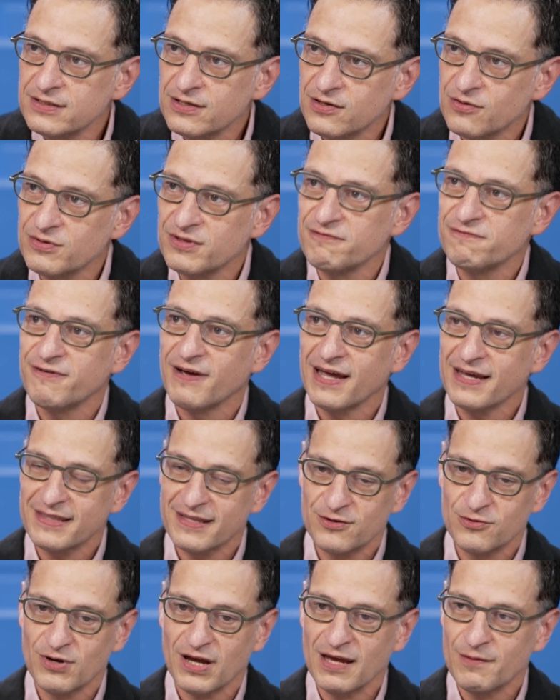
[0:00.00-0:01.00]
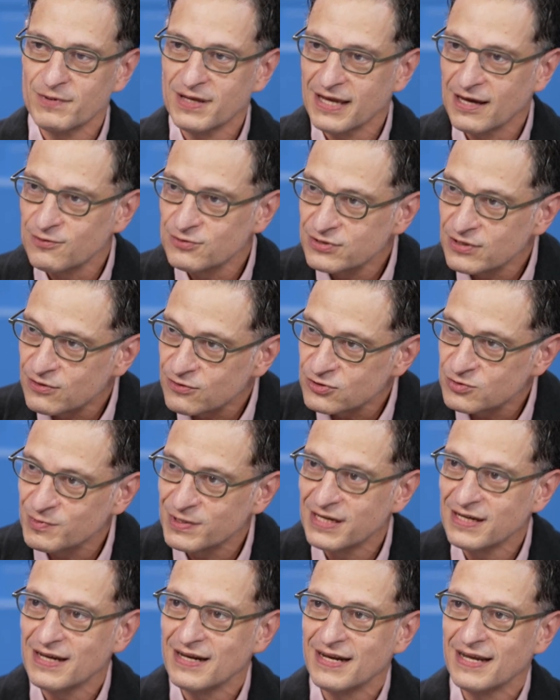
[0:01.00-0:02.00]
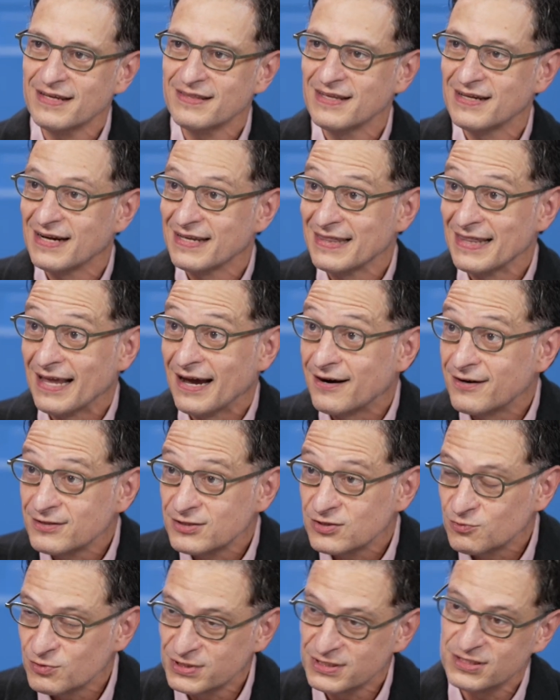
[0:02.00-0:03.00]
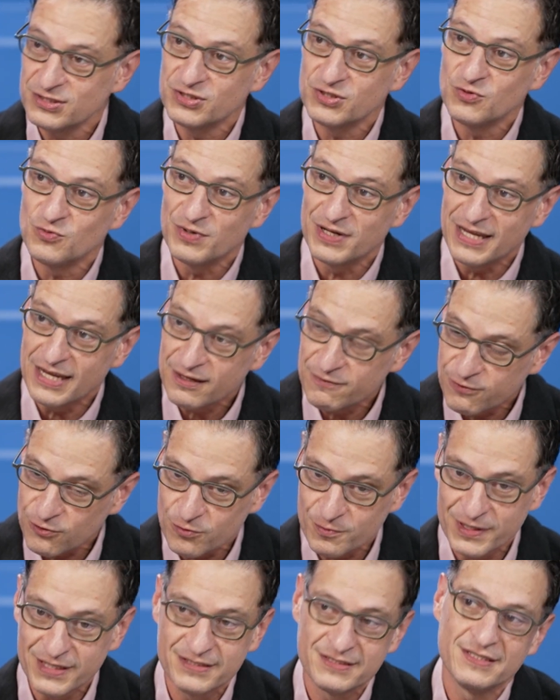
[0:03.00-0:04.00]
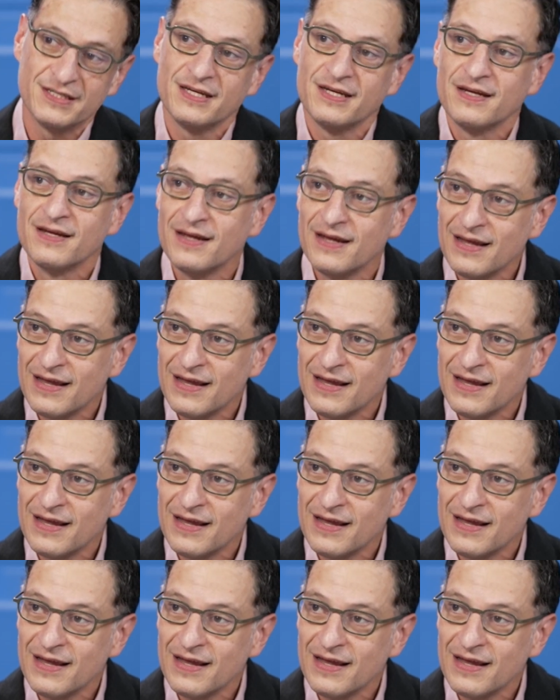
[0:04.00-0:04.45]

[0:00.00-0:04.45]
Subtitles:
The fact that you have councillors being elected at large, which is unique for BC.